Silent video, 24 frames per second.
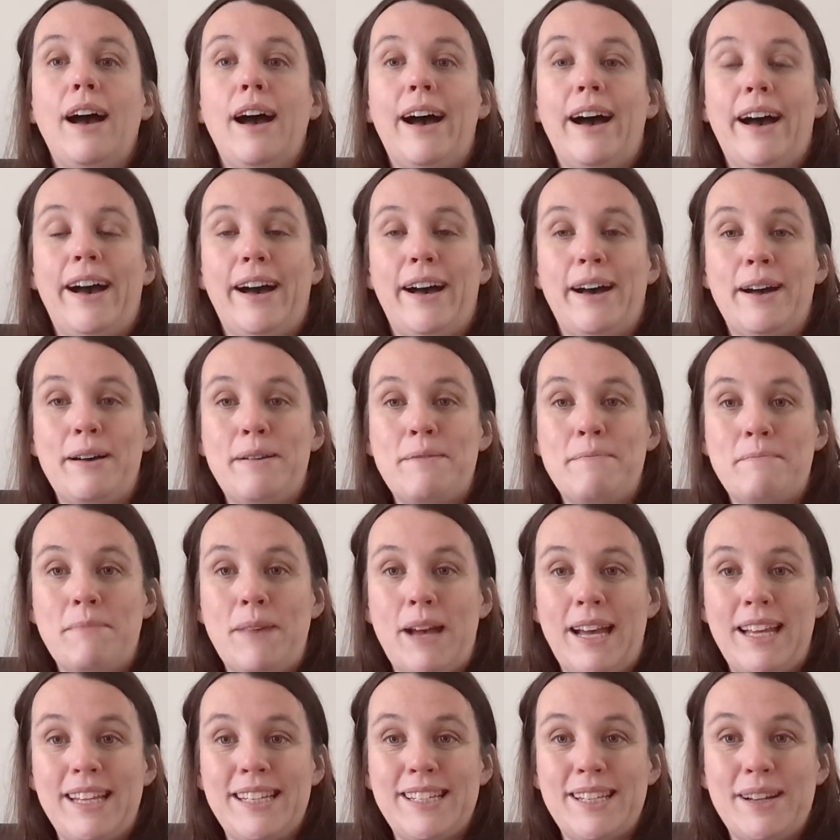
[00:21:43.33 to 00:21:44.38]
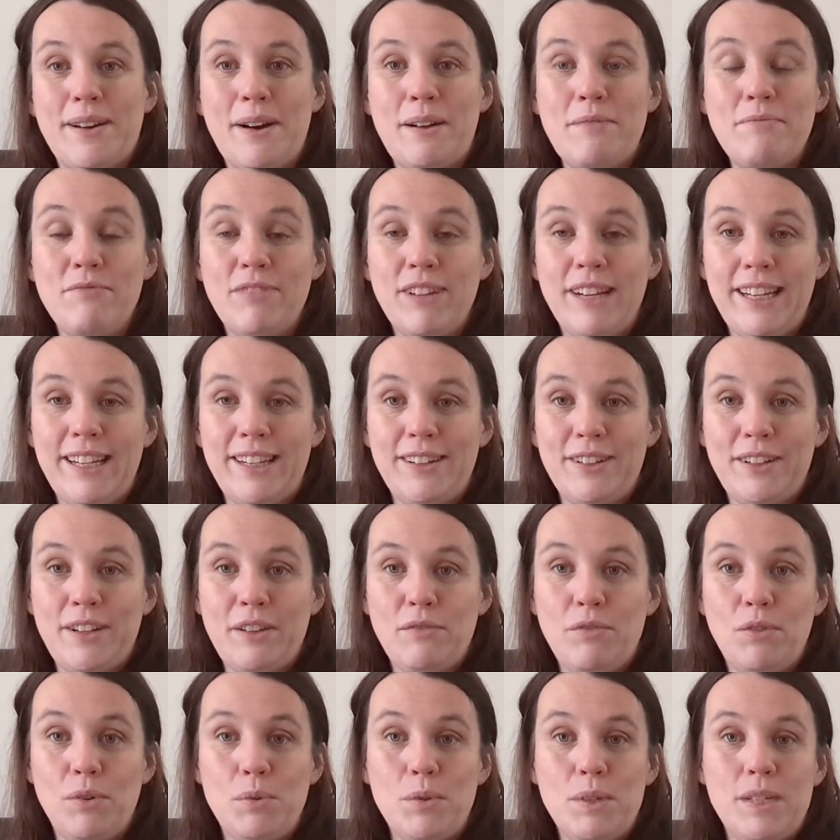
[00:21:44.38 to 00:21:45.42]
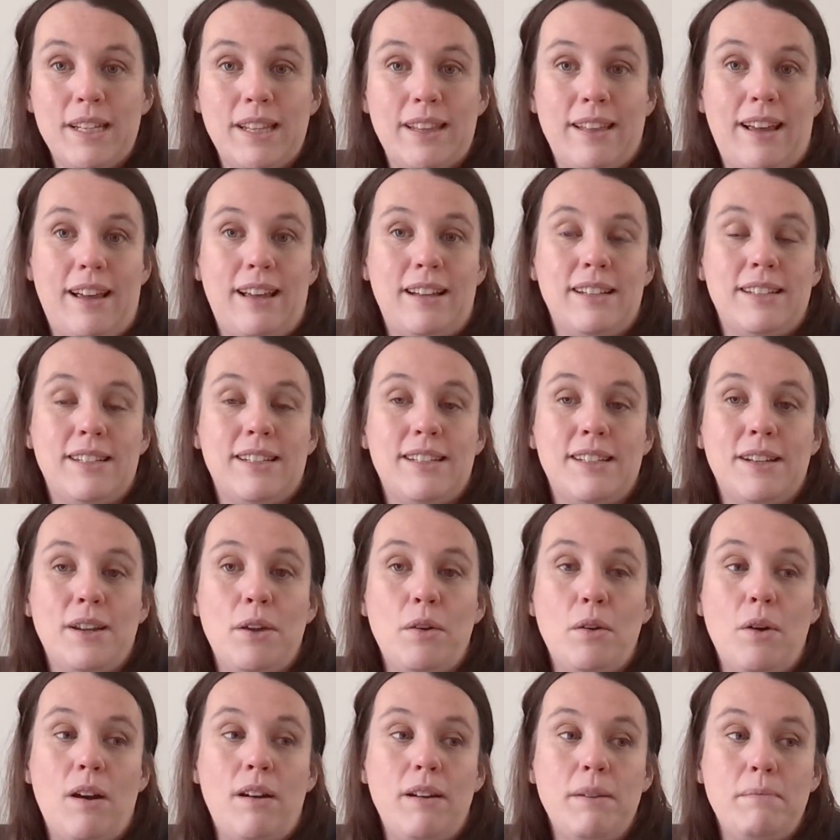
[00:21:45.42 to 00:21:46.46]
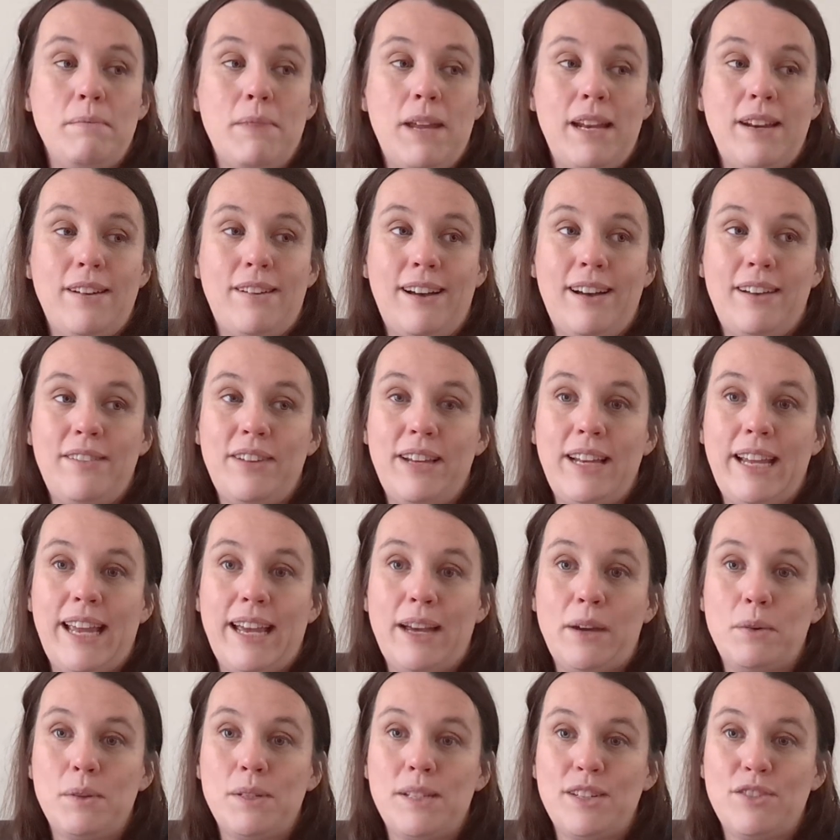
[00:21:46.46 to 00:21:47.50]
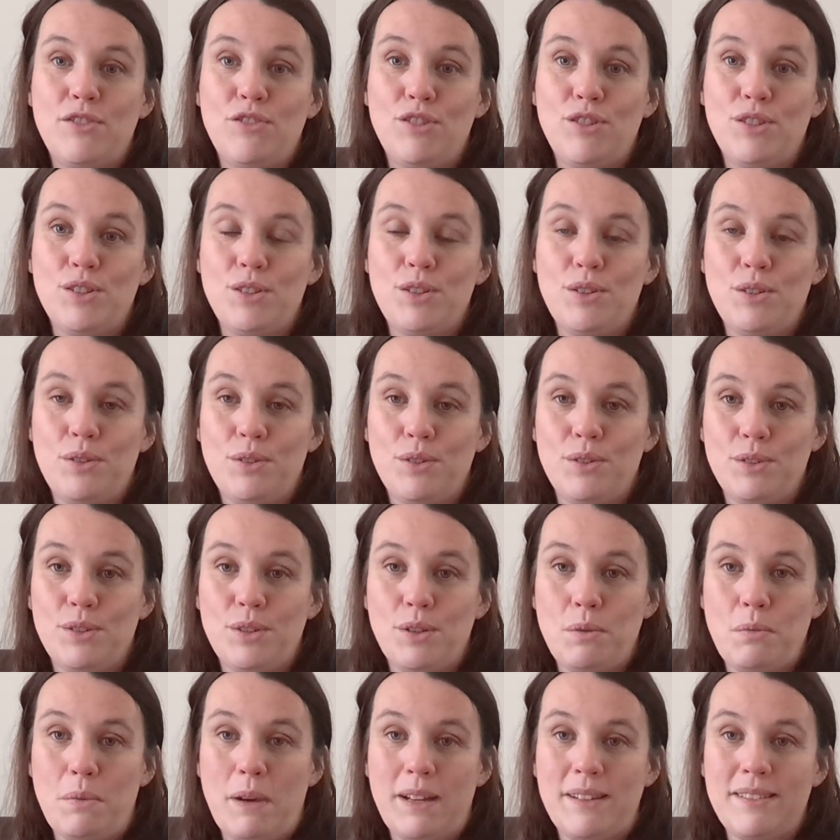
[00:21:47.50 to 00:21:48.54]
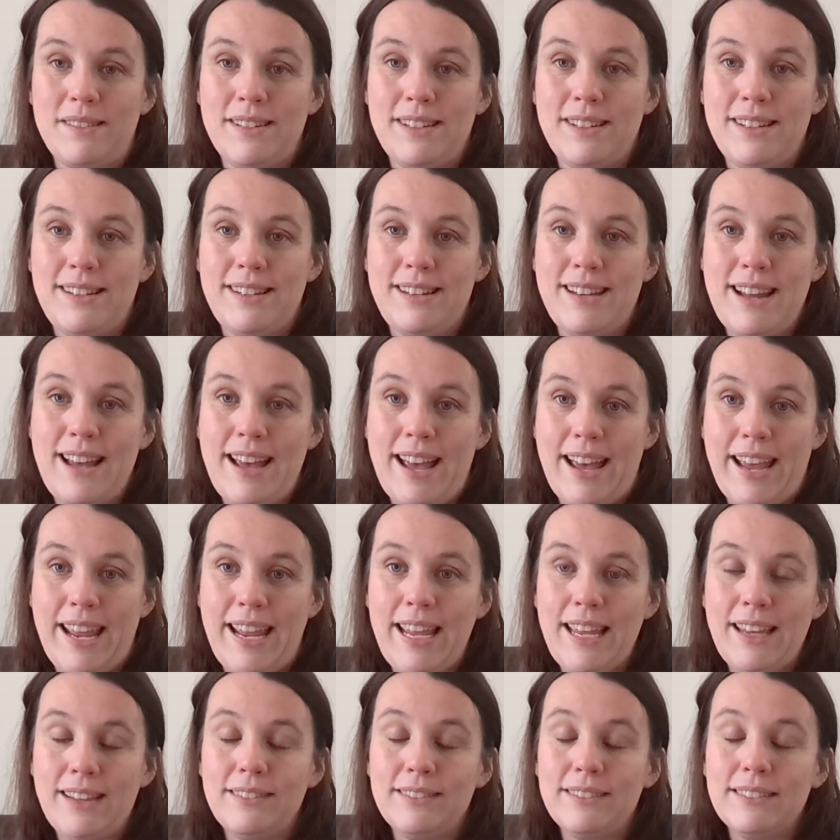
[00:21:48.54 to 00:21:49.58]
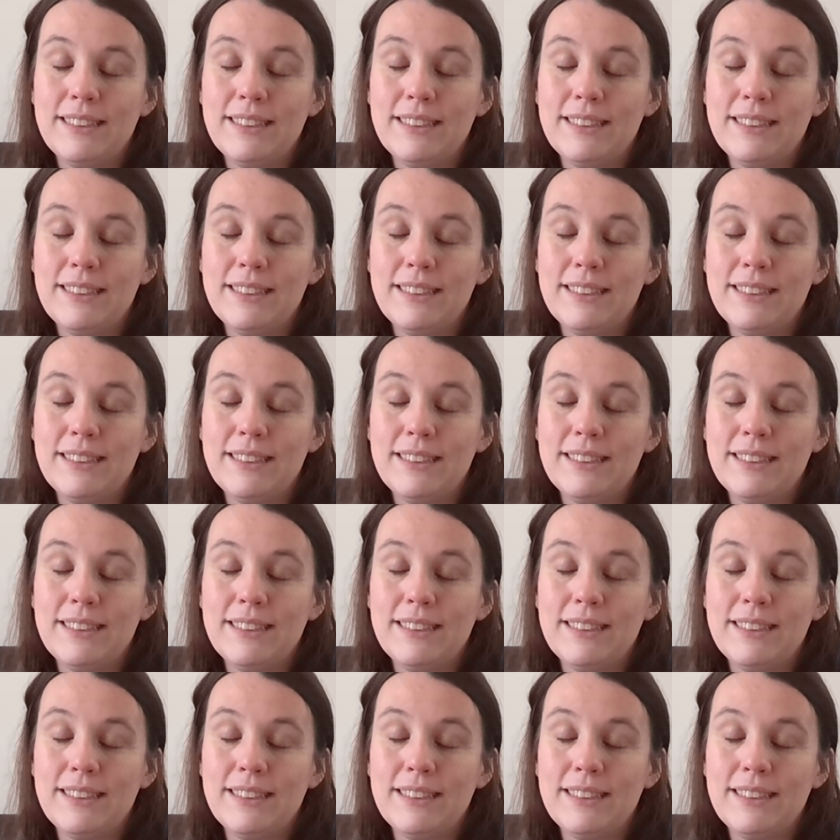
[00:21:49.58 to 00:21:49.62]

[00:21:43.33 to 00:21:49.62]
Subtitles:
So I'm really looking forward to that. So I may not have any acquisitions to talk to you about today,